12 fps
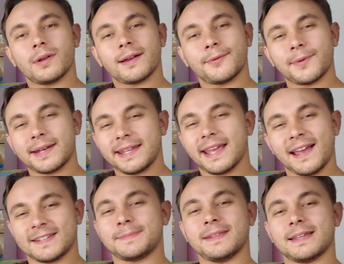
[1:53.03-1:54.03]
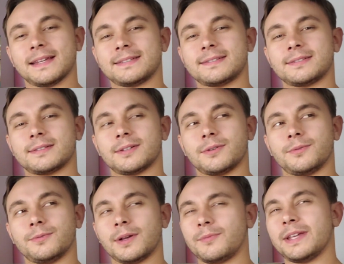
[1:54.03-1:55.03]
when he asked me this,
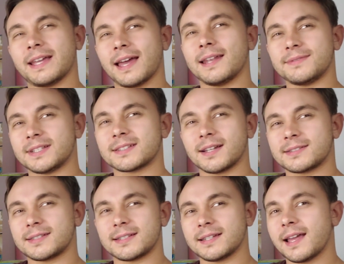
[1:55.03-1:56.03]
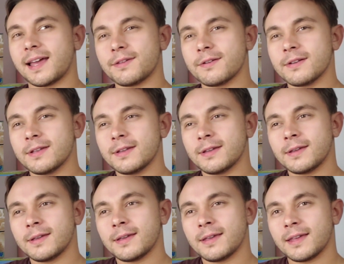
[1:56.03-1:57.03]
when we kind of discussed it together,
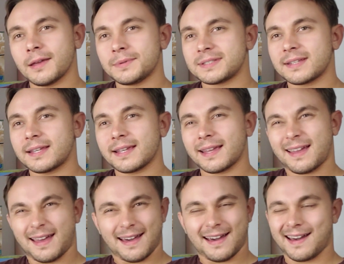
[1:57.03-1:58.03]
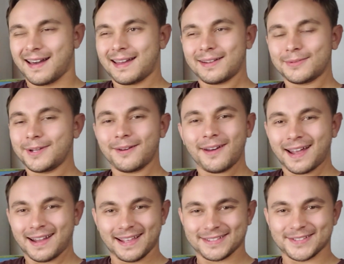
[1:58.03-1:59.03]
it was like, I don't know how
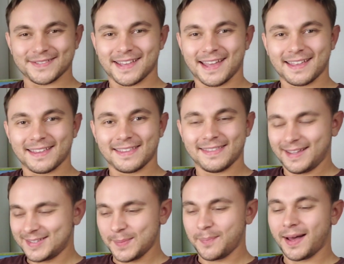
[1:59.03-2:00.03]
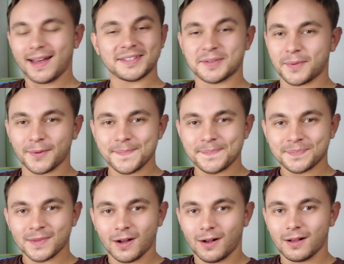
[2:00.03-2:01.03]
to answer that. That's impossible.
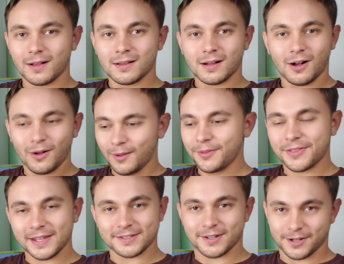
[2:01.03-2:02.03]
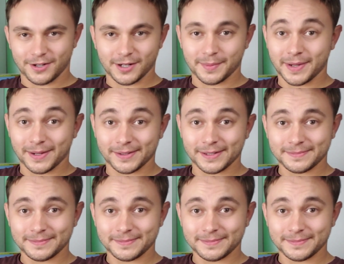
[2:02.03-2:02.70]
All things are good about it.